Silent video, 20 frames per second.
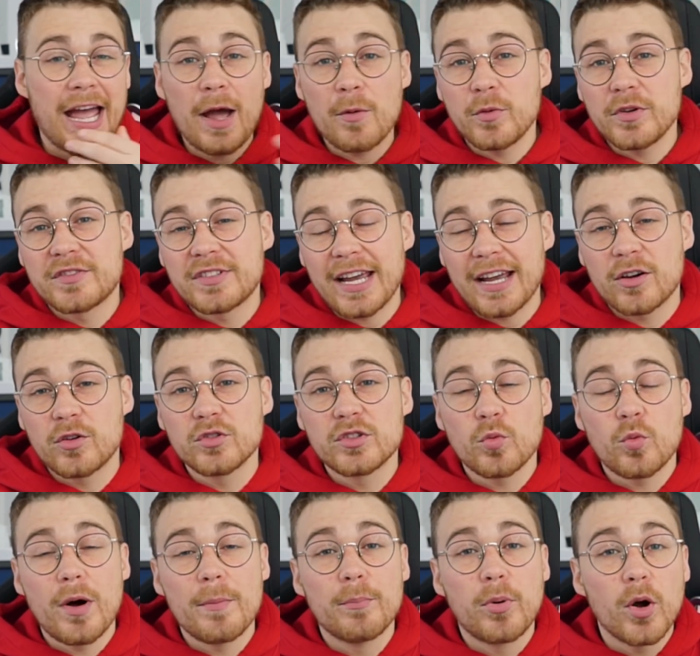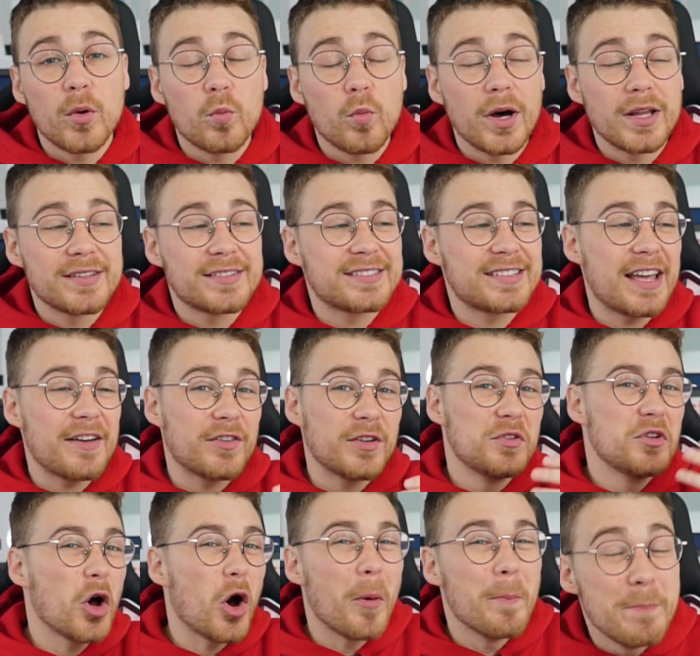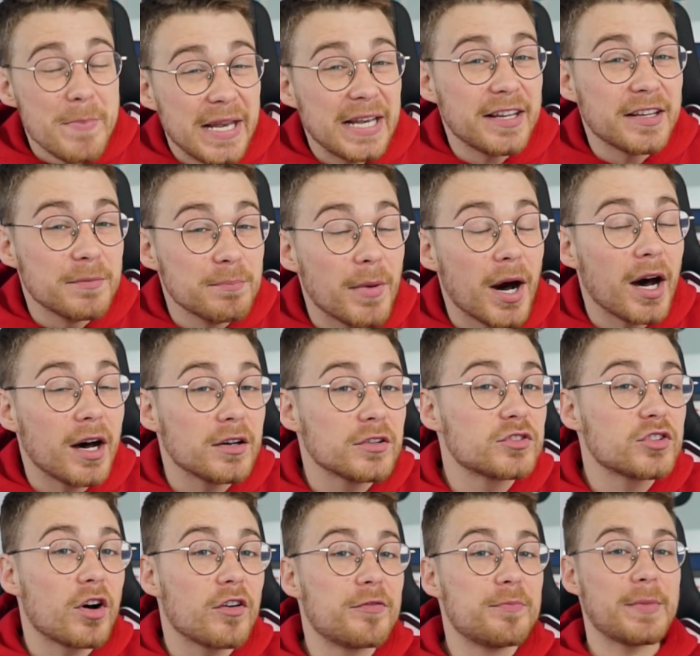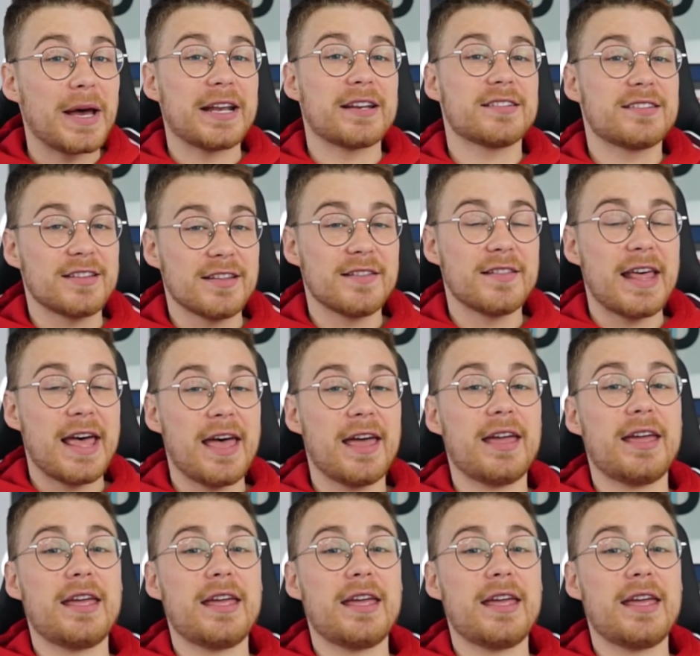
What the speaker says: And with tackles at 1.17, not a million miles off Maddison there